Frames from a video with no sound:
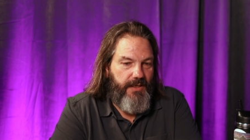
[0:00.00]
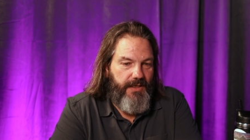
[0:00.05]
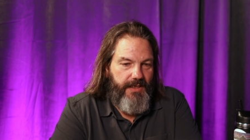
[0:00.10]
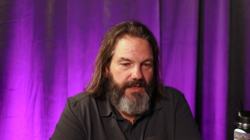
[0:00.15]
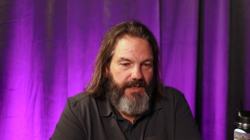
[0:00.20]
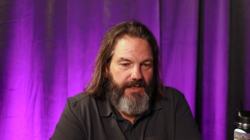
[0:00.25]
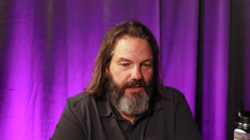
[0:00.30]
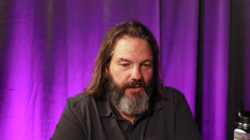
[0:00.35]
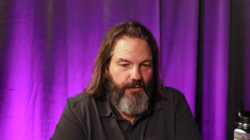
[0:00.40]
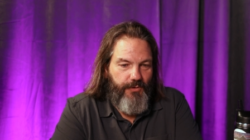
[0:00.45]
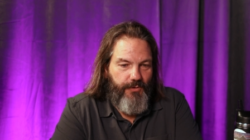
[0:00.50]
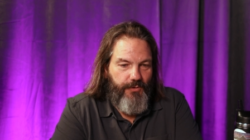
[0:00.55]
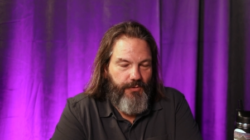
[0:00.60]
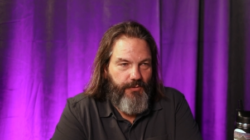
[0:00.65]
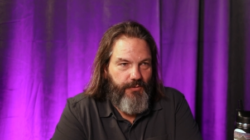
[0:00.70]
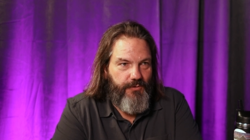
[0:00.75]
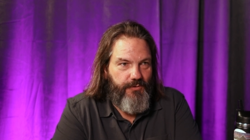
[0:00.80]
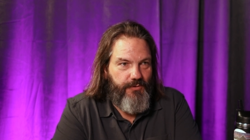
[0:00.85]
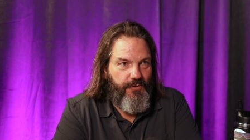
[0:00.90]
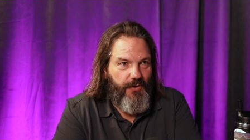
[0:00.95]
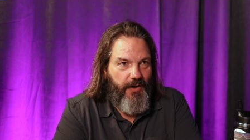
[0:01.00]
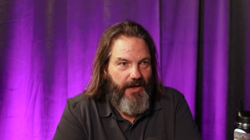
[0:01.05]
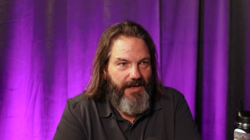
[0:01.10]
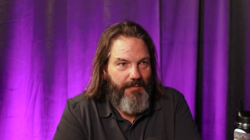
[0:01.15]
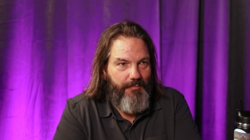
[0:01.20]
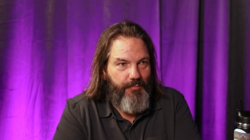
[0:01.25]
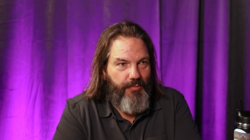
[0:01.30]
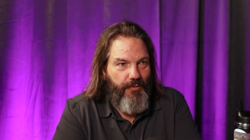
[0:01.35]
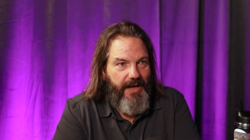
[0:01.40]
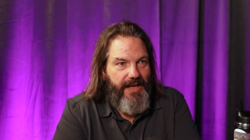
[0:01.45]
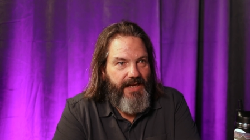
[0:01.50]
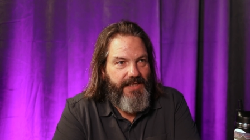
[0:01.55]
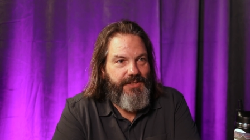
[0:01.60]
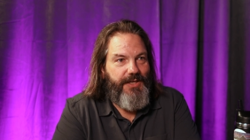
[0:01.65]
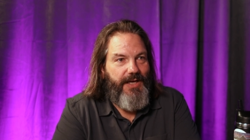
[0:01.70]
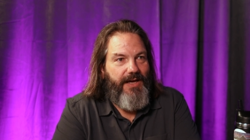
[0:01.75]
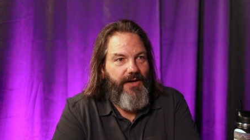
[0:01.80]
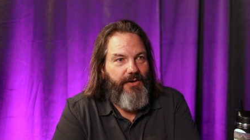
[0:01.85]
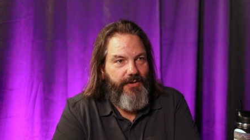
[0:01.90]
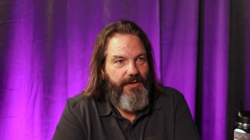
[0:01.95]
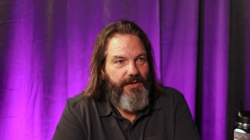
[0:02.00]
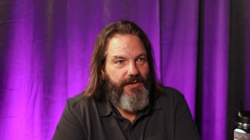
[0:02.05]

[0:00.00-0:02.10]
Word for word: it'll try to branch out.